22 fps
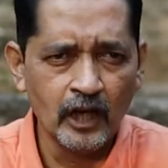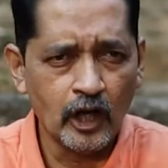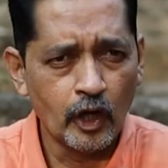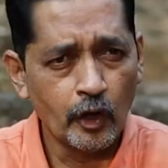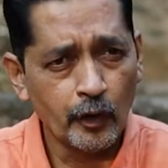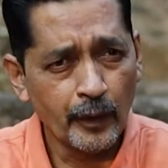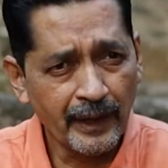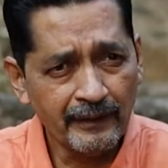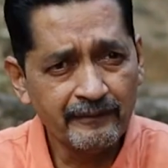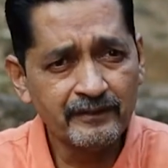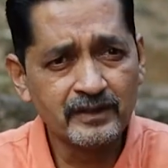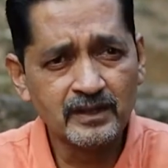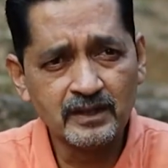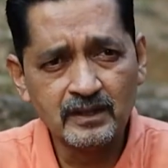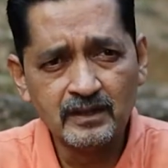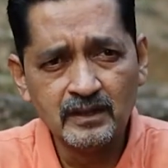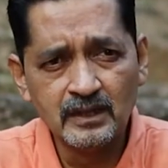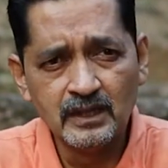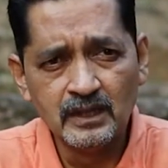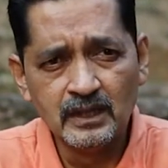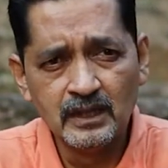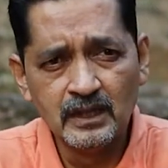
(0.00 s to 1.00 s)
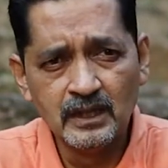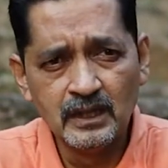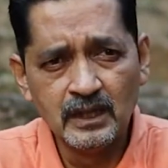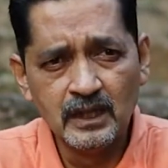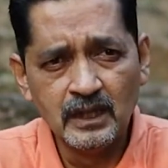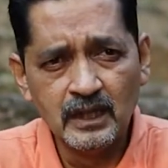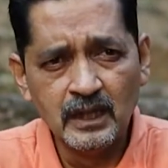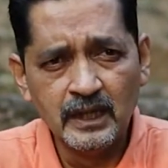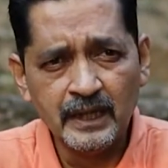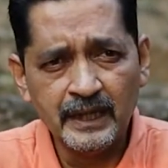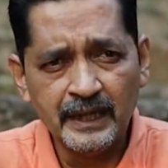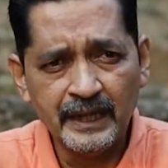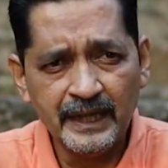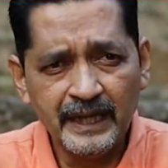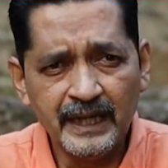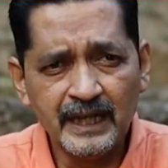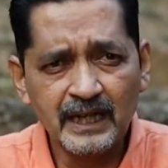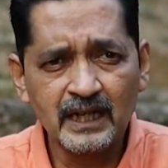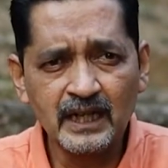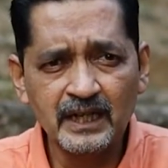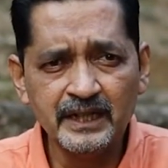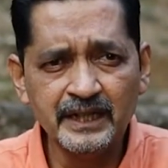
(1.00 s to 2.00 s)
However,
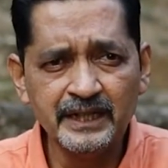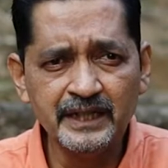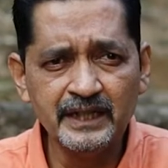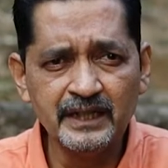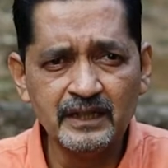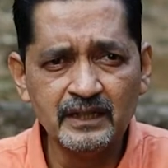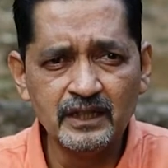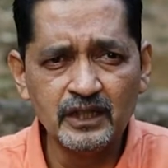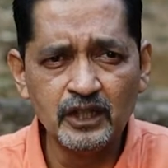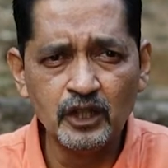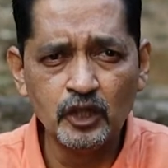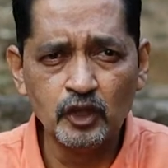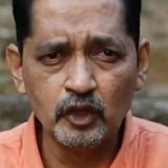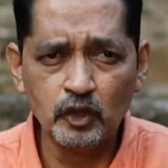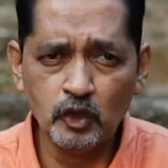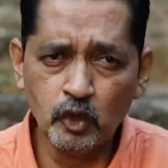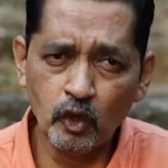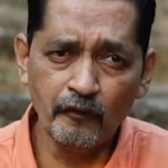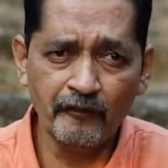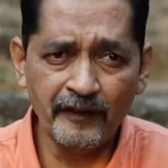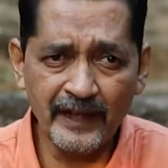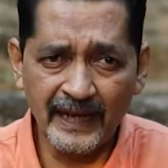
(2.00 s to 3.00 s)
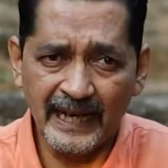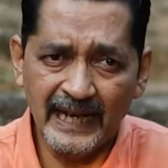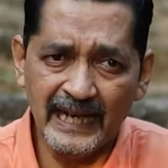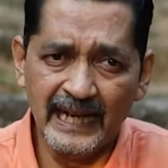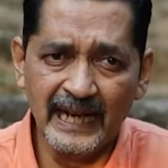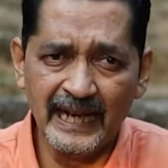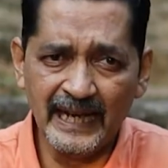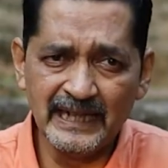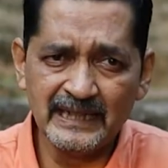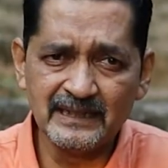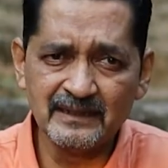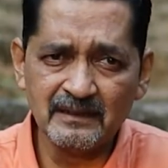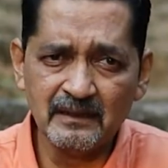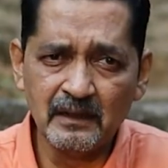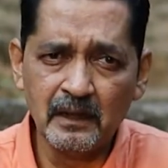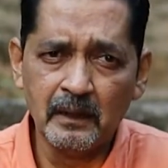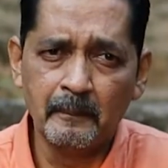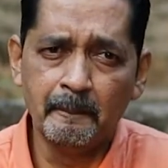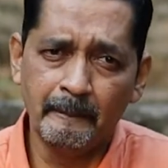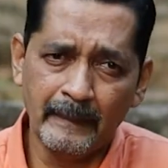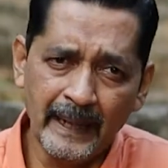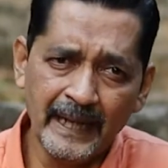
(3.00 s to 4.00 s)
Hirkani, though very late,
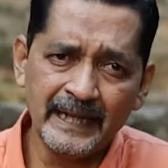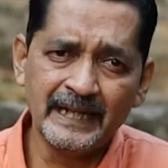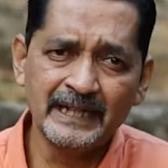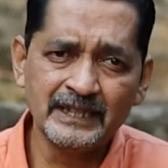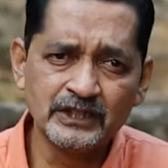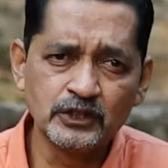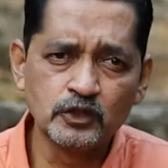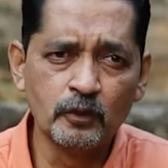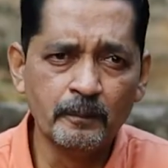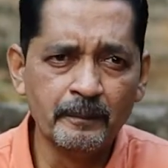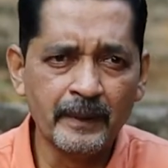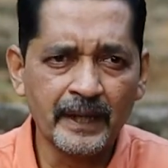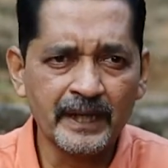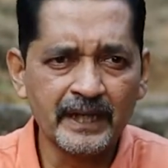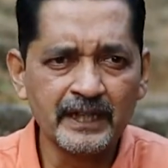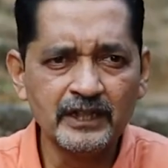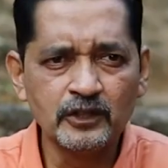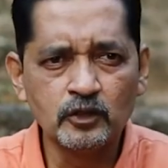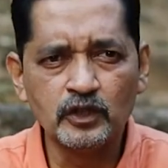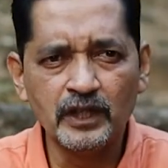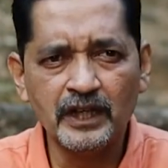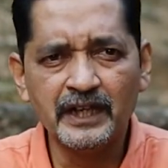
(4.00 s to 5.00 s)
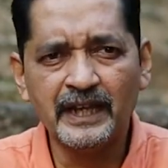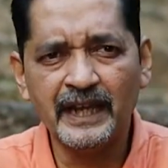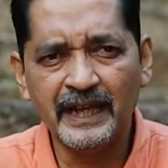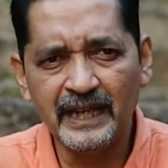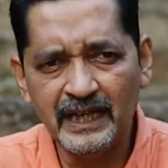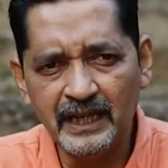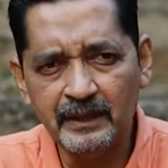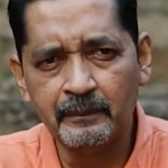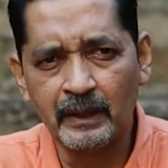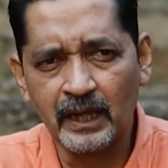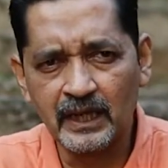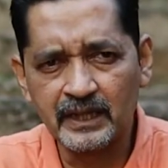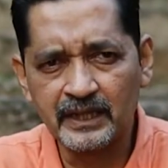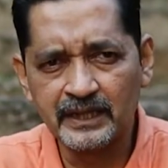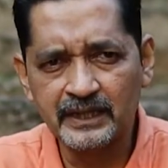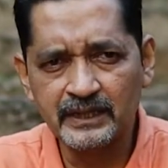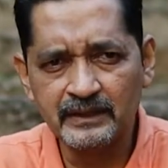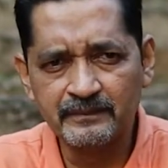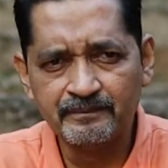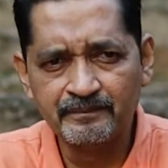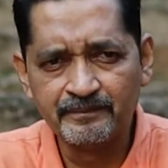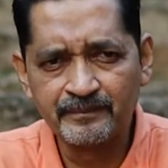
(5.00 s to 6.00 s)
managed to make it to the daily
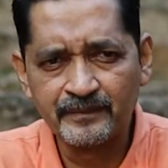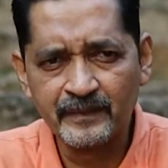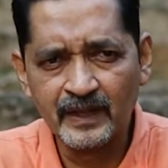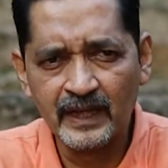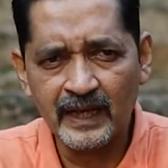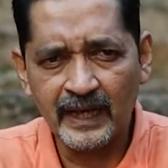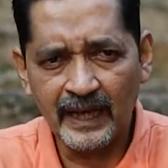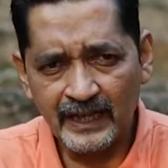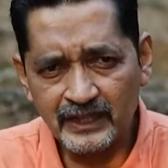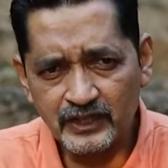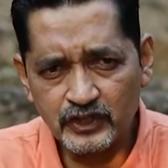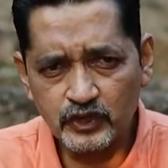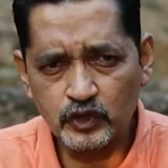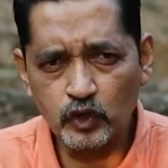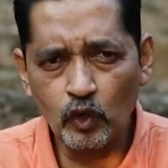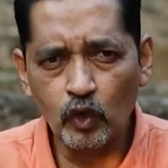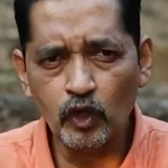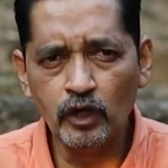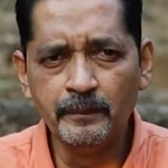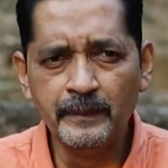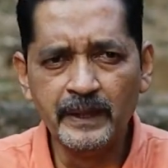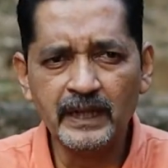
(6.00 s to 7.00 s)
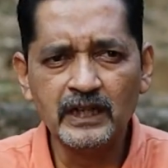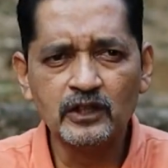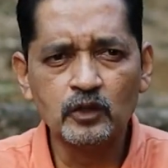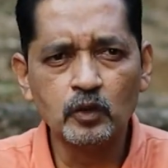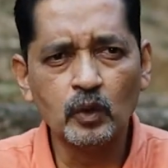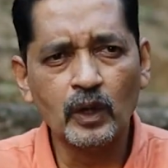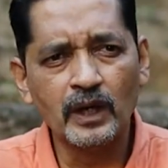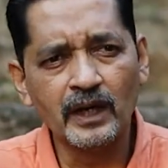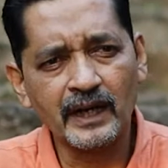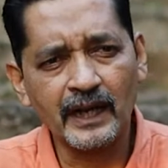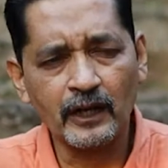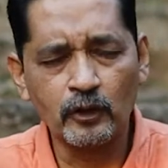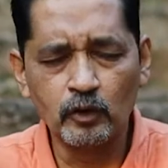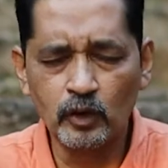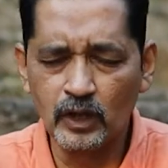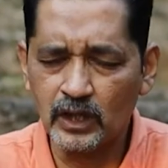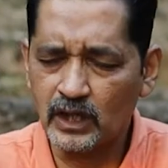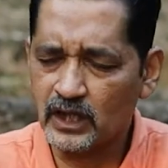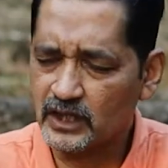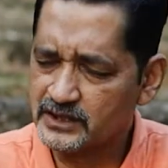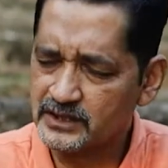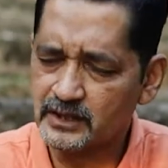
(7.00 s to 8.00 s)
market and sold milk to her
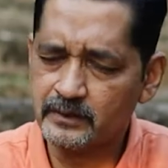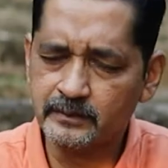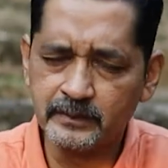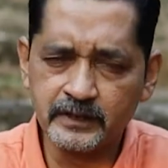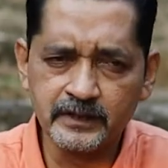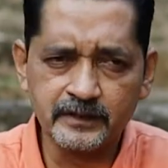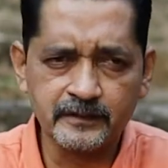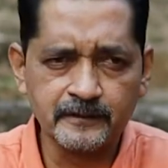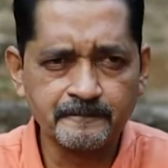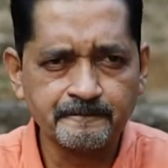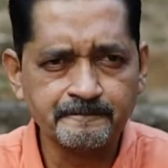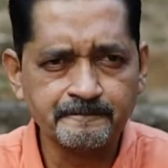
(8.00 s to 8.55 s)
regular customers.